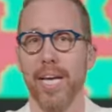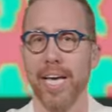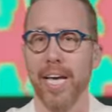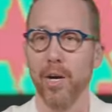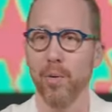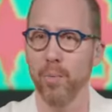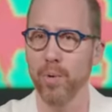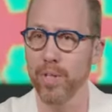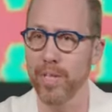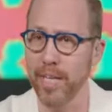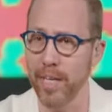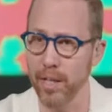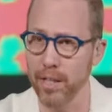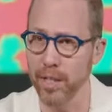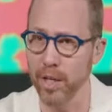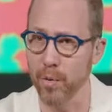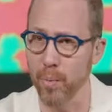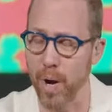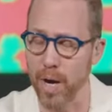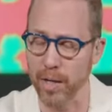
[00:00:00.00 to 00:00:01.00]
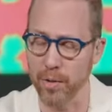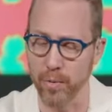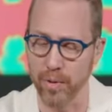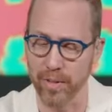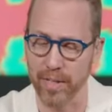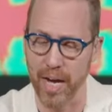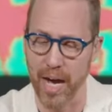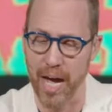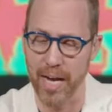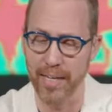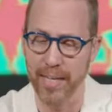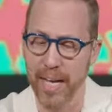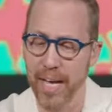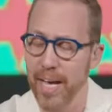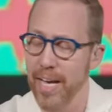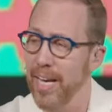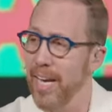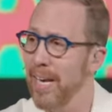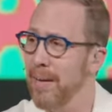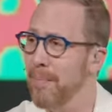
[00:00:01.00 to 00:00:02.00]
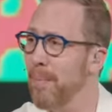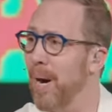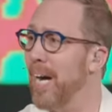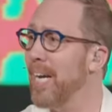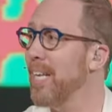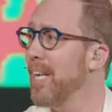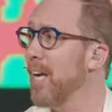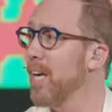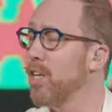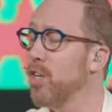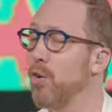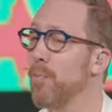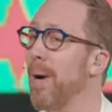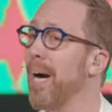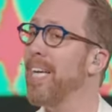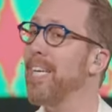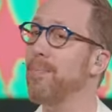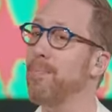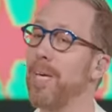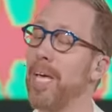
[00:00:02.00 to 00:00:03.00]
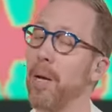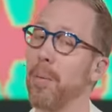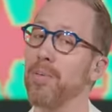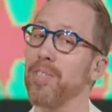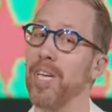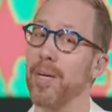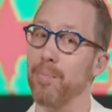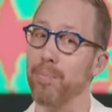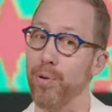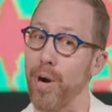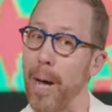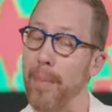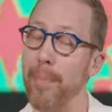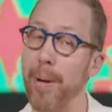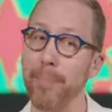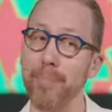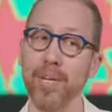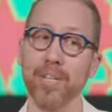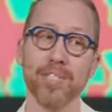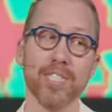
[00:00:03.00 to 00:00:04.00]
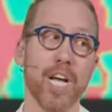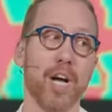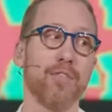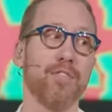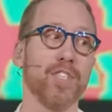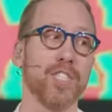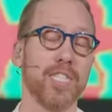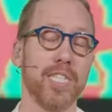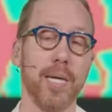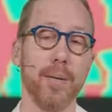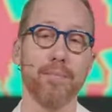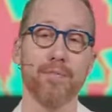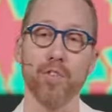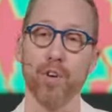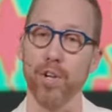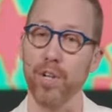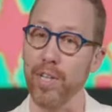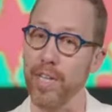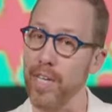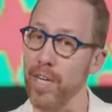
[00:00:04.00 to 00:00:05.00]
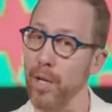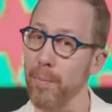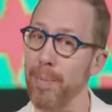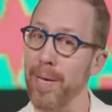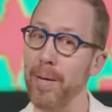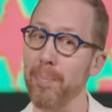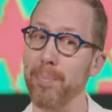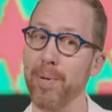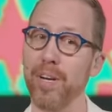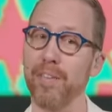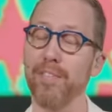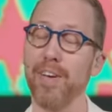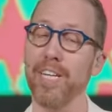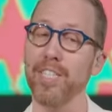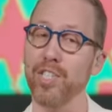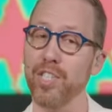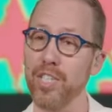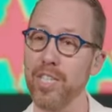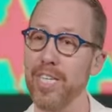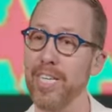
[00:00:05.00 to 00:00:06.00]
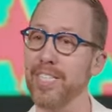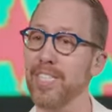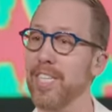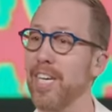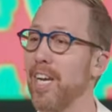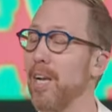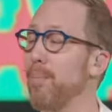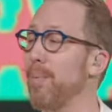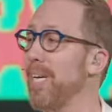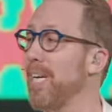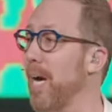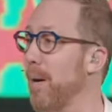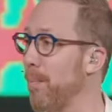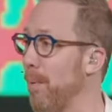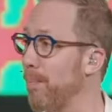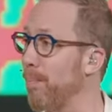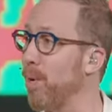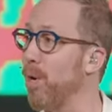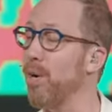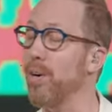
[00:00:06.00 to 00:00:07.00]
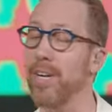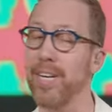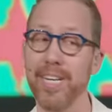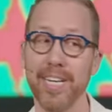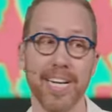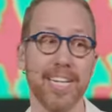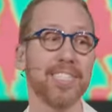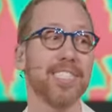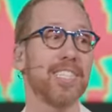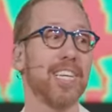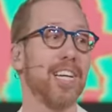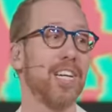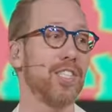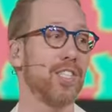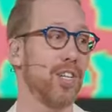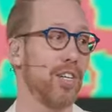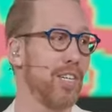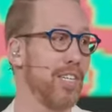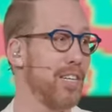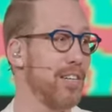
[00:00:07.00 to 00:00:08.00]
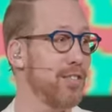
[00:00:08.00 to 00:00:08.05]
It will kill your walk with God. It might you might be able to prop up your self-esteem for a little bit, but eventually it's going to become a burden and it's going to turn into